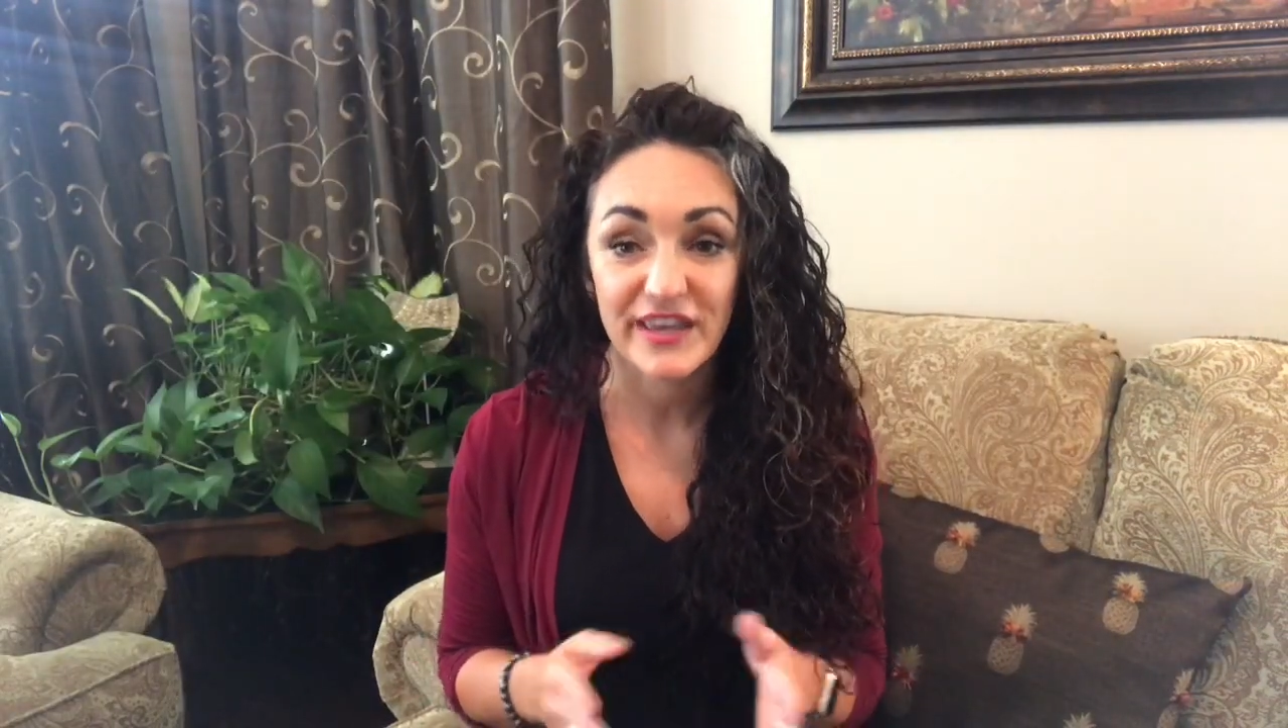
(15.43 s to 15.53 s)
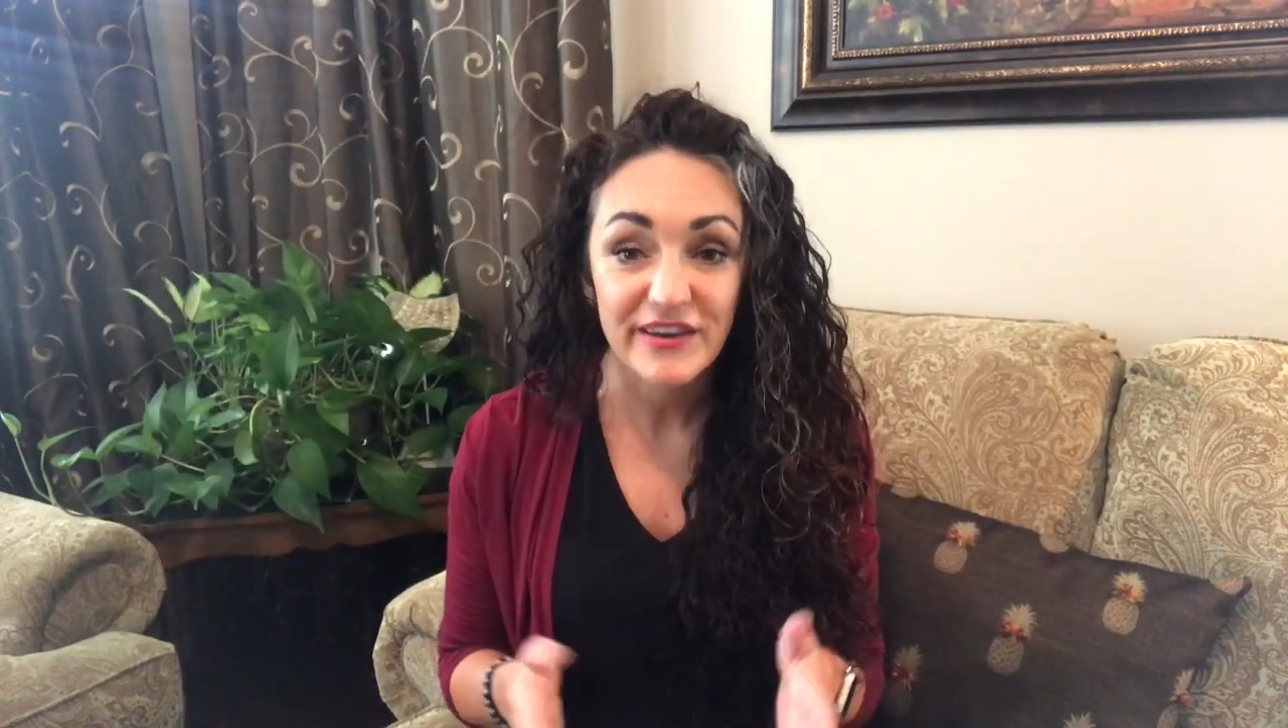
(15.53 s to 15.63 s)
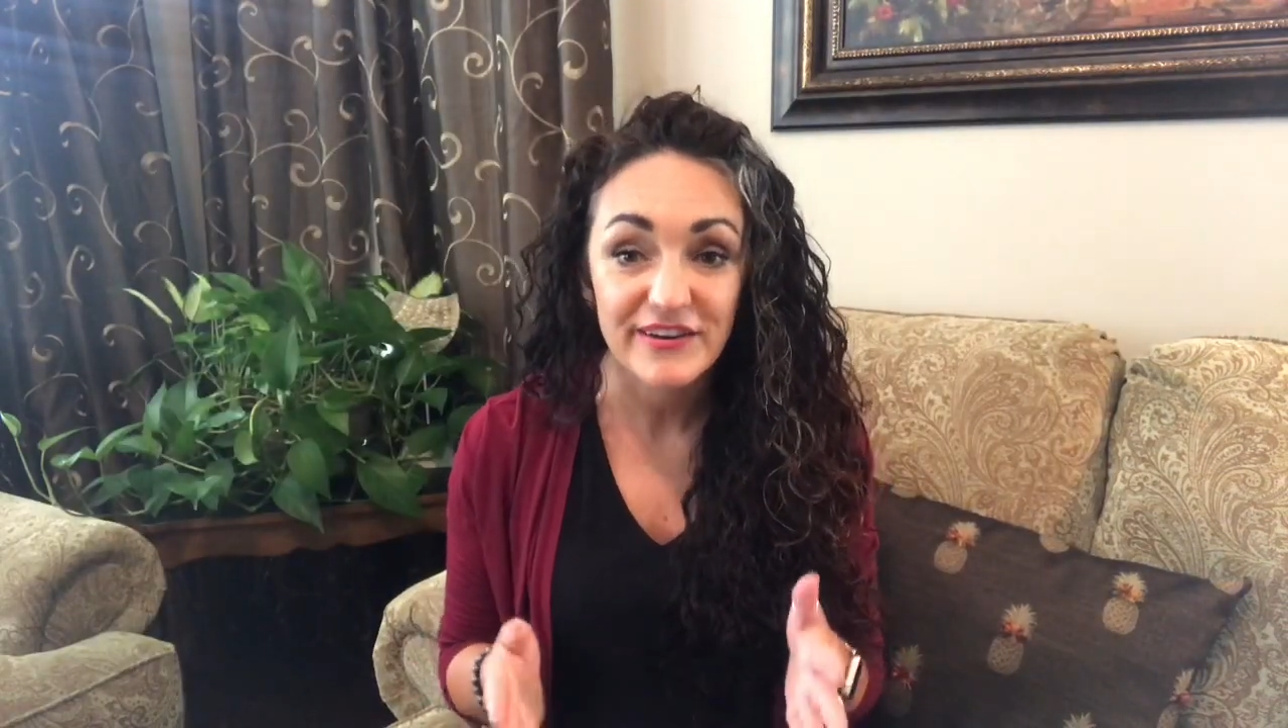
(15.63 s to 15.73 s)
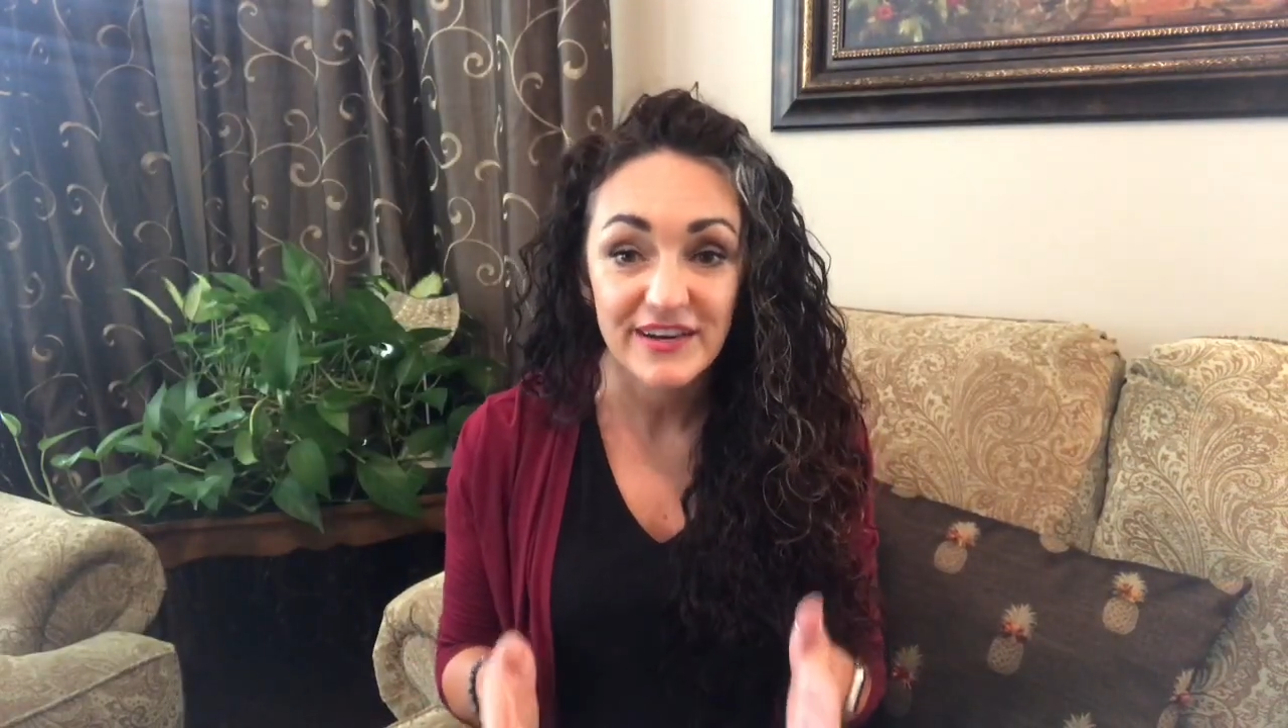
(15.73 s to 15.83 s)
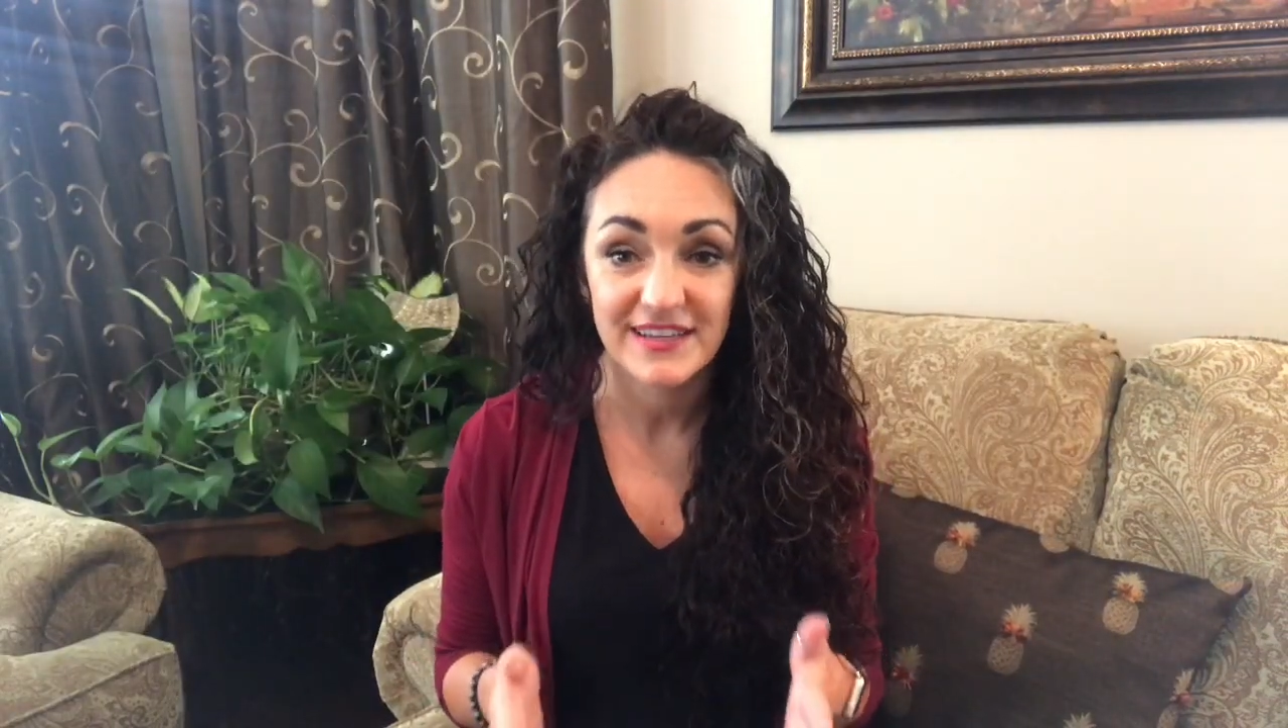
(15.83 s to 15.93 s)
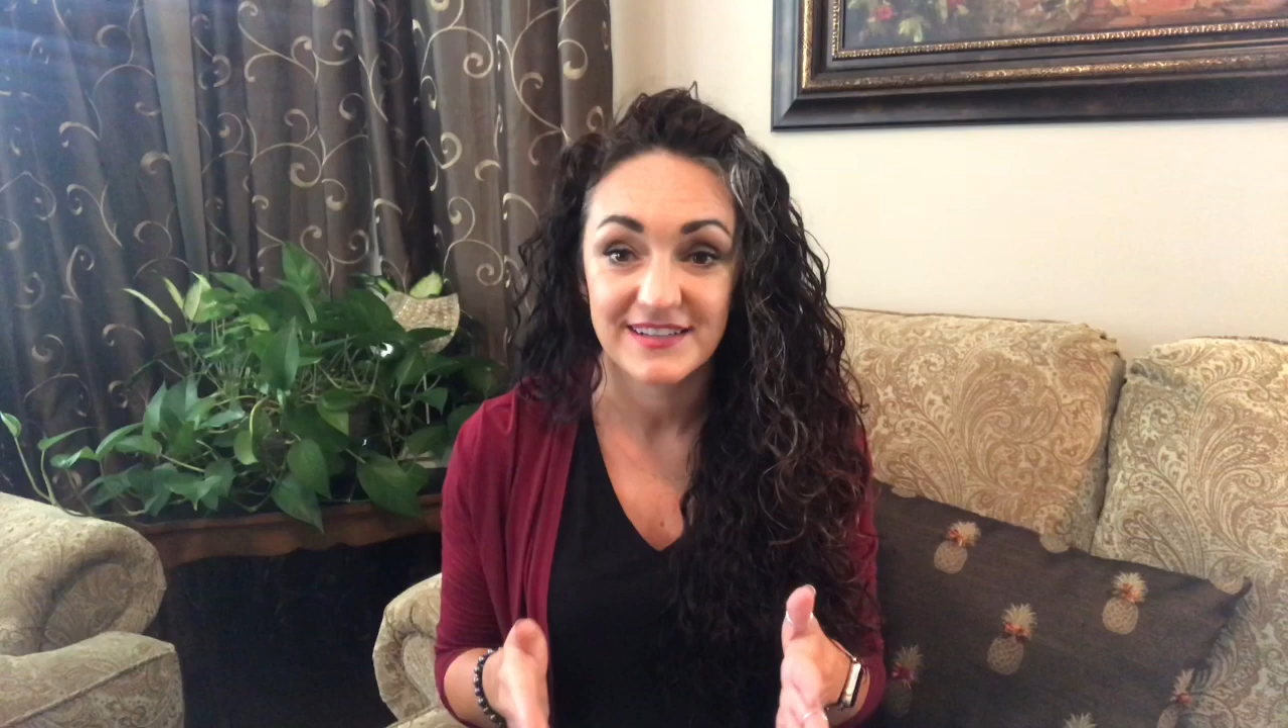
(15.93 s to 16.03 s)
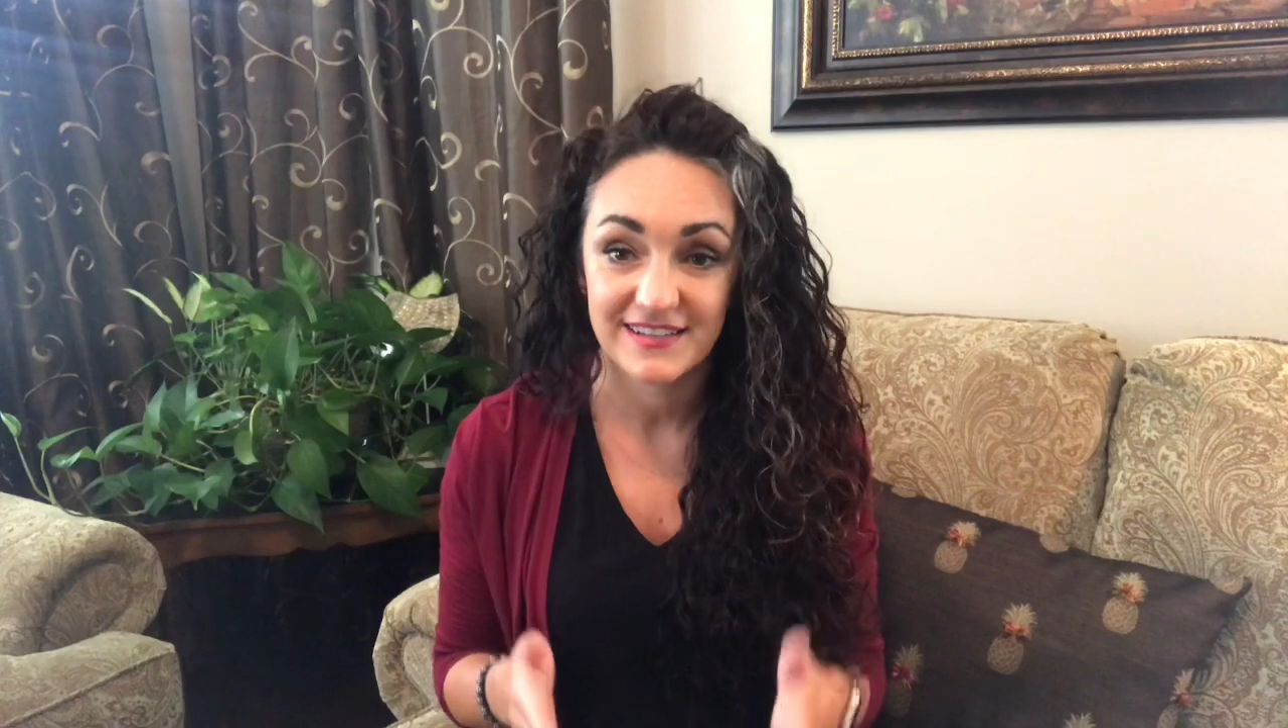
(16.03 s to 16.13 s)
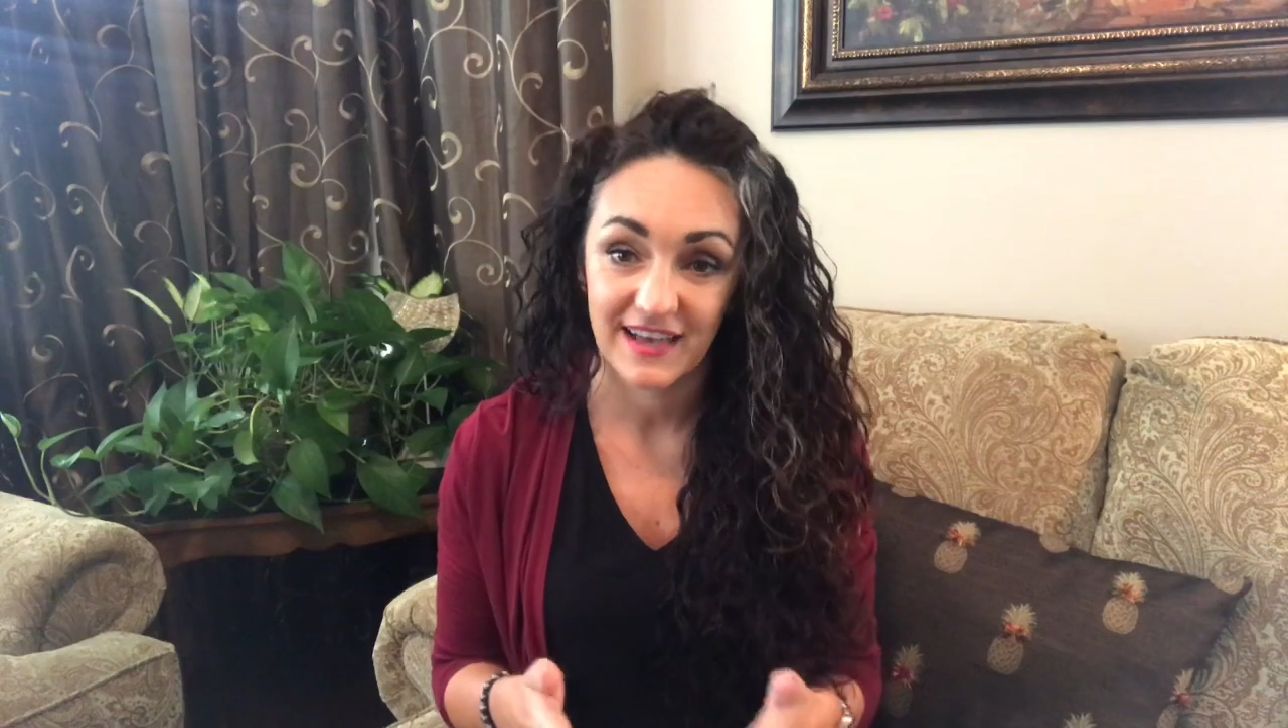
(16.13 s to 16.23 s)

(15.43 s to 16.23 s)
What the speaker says: here in